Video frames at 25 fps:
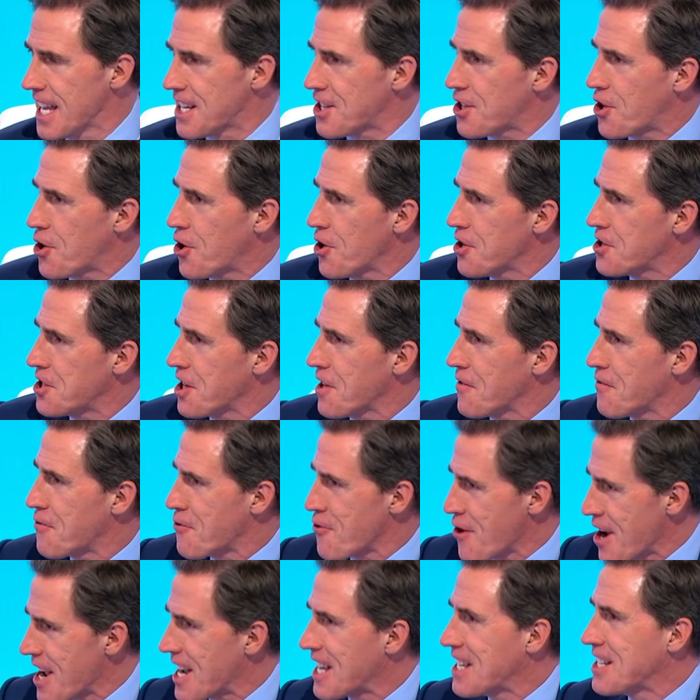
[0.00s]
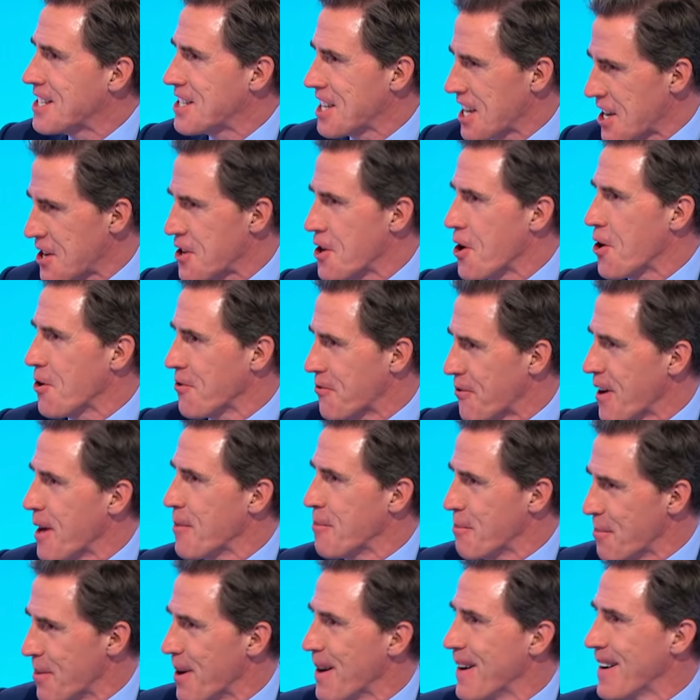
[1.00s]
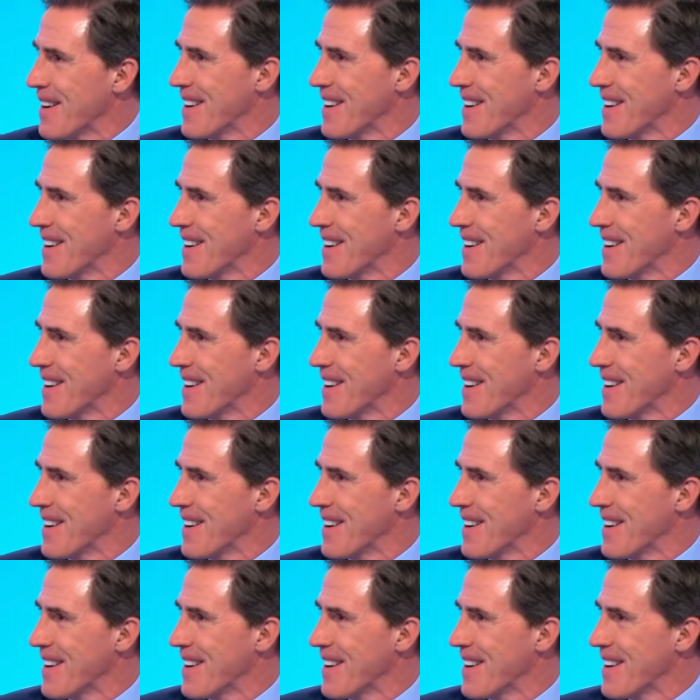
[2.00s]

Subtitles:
It could have rained in November.